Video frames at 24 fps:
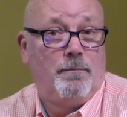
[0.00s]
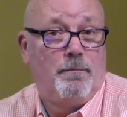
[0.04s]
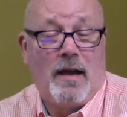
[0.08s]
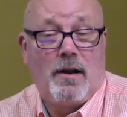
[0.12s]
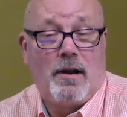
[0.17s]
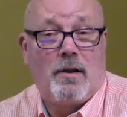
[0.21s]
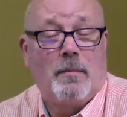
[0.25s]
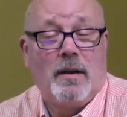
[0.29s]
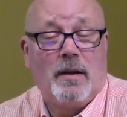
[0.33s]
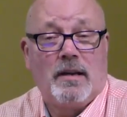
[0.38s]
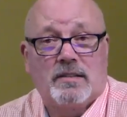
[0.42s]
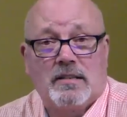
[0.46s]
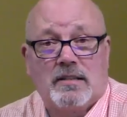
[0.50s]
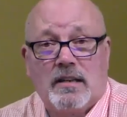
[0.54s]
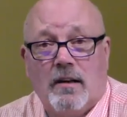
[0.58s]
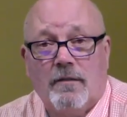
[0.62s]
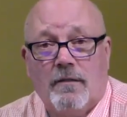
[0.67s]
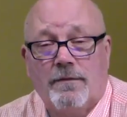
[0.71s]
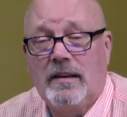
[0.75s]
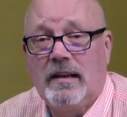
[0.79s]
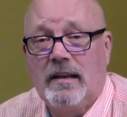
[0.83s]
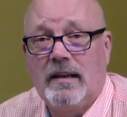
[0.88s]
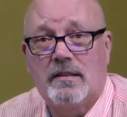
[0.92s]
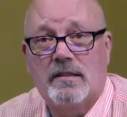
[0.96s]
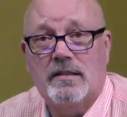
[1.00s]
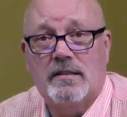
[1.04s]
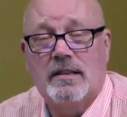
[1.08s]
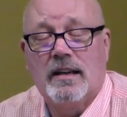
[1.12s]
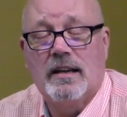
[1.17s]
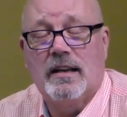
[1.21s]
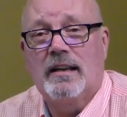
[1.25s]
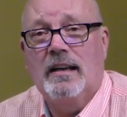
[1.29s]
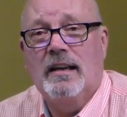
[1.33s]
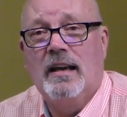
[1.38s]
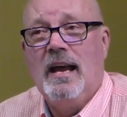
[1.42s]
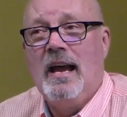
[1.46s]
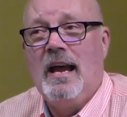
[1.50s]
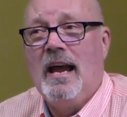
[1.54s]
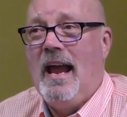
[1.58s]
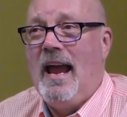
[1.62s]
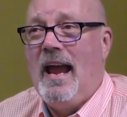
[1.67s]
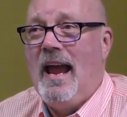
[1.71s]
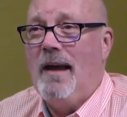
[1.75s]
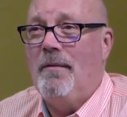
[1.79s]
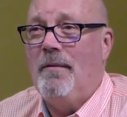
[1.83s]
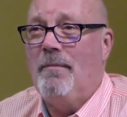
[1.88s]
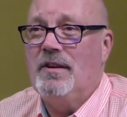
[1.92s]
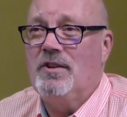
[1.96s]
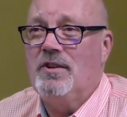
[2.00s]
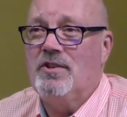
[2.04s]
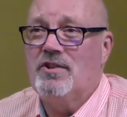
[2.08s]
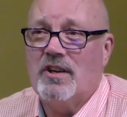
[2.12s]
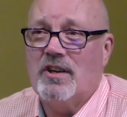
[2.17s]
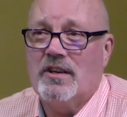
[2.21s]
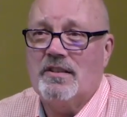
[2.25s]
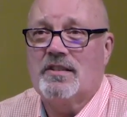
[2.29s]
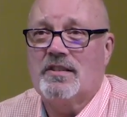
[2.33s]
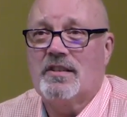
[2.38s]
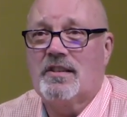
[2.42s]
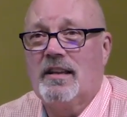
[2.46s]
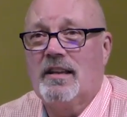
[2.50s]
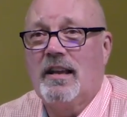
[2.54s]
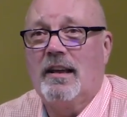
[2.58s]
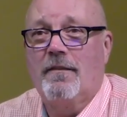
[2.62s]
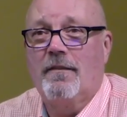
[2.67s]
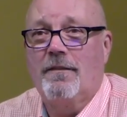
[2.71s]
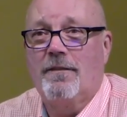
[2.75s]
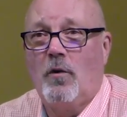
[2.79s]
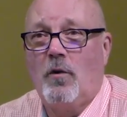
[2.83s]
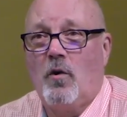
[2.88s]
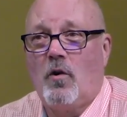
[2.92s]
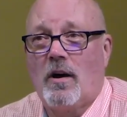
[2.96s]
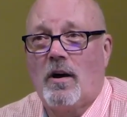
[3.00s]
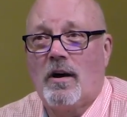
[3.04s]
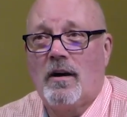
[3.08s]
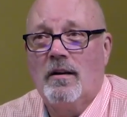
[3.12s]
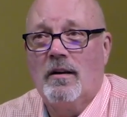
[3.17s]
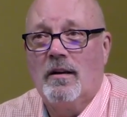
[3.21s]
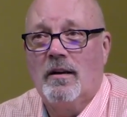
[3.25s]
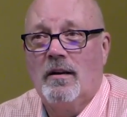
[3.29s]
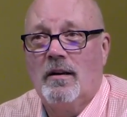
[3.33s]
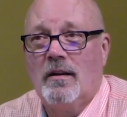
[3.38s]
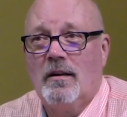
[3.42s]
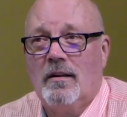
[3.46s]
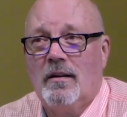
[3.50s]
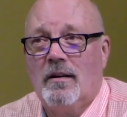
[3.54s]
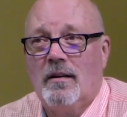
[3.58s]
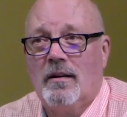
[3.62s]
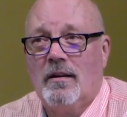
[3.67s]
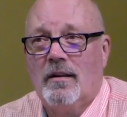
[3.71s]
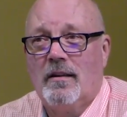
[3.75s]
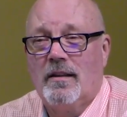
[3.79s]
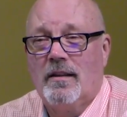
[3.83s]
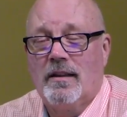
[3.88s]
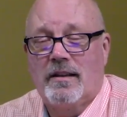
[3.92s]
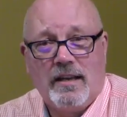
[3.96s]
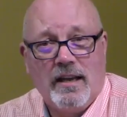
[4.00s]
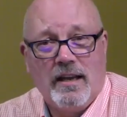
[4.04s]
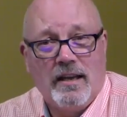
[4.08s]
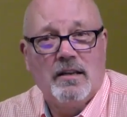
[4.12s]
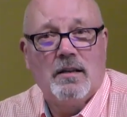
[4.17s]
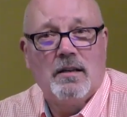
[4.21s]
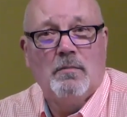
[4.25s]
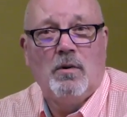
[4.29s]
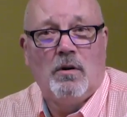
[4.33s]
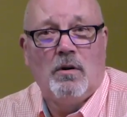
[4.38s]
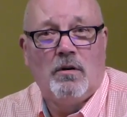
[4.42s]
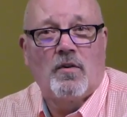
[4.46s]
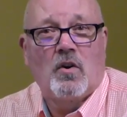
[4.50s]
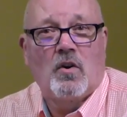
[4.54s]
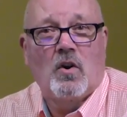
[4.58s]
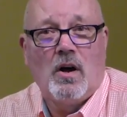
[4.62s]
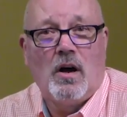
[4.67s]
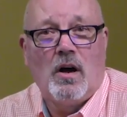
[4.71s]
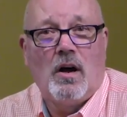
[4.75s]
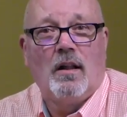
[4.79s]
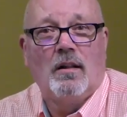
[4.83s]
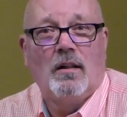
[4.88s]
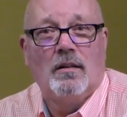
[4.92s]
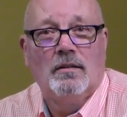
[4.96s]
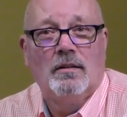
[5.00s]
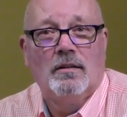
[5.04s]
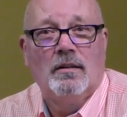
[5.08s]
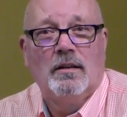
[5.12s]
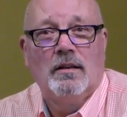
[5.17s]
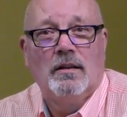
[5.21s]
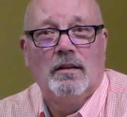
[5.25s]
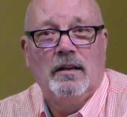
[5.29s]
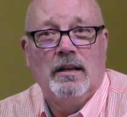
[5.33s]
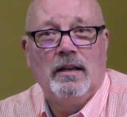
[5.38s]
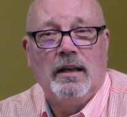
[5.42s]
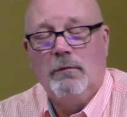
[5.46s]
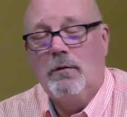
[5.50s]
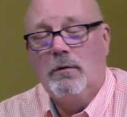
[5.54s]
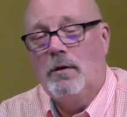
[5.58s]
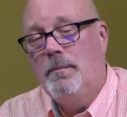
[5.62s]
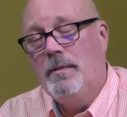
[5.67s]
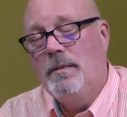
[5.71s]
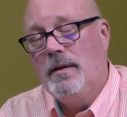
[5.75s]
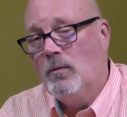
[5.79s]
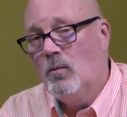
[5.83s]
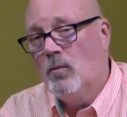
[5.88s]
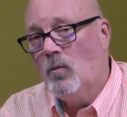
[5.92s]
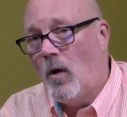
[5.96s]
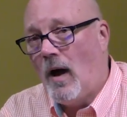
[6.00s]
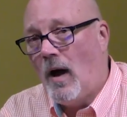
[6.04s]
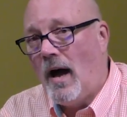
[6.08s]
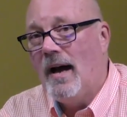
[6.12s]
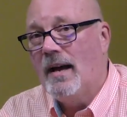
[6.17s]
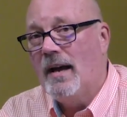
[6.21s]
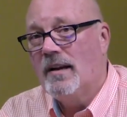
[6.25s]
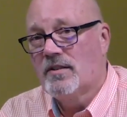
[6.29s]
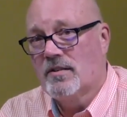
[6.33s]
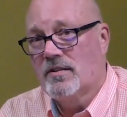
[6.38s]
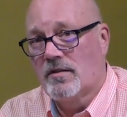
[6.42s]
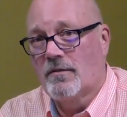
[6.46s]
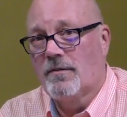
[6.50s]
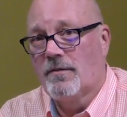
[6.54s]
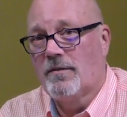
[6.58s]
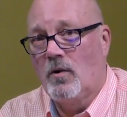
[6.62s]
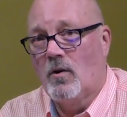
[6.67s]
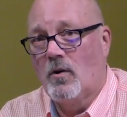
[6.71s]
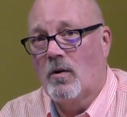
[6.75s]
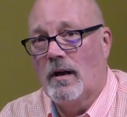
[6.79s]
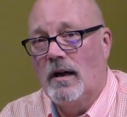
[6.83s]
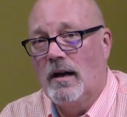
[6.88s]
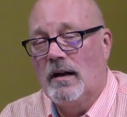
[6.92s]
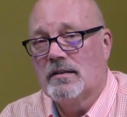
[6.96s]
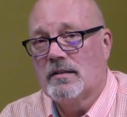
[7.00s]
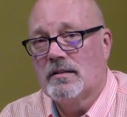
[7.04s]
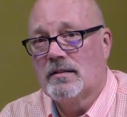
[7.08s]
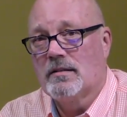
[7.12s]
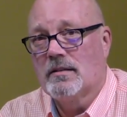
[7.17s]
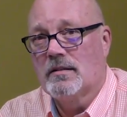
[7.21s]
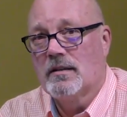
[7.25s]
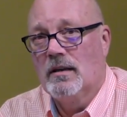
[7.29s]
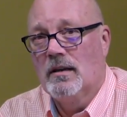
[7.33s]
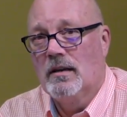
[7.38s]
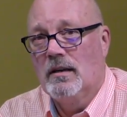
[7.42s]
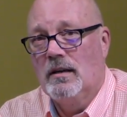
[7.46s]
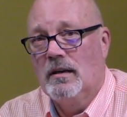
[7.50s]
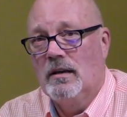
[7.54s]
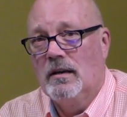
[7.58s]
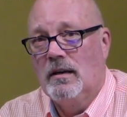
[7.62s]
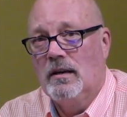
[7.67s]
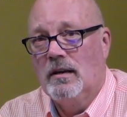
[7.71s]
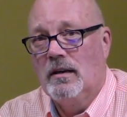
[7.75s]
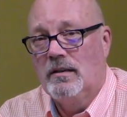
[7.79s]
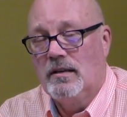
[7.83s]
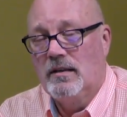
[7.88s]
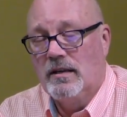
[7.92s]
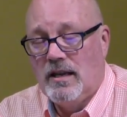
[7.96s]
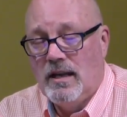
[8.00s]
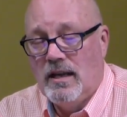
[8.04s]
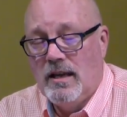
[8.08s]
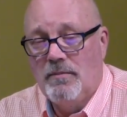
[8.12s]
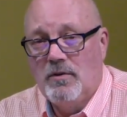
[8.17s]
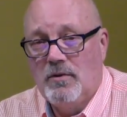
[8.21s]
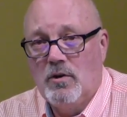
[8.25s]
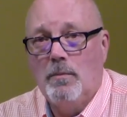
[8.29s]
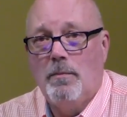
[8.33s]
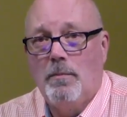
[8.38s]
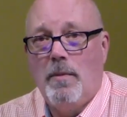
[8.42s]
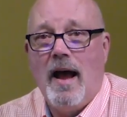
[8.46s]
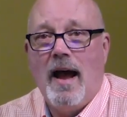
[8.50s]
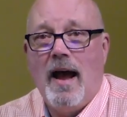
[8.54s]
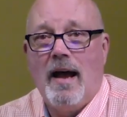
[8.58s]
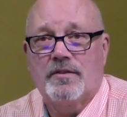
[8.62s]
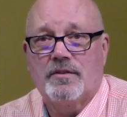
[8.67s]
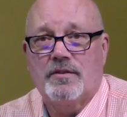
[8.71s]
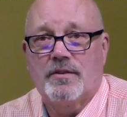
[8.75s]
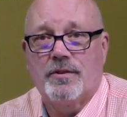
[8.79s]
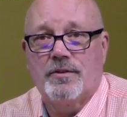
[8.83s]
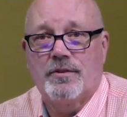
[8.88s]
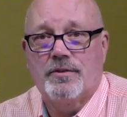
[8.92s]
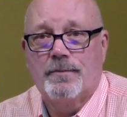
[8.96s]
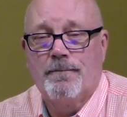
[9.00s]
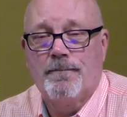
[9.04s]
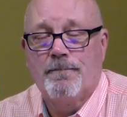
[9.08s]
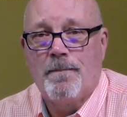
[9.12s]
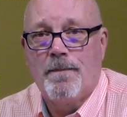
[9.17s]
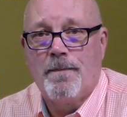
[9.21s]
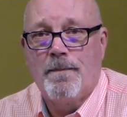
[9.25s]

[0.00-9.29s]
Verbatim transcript: Ben or myself gets sick. And we just think for the kingdom overall, it would be wiser for us to keep two pastors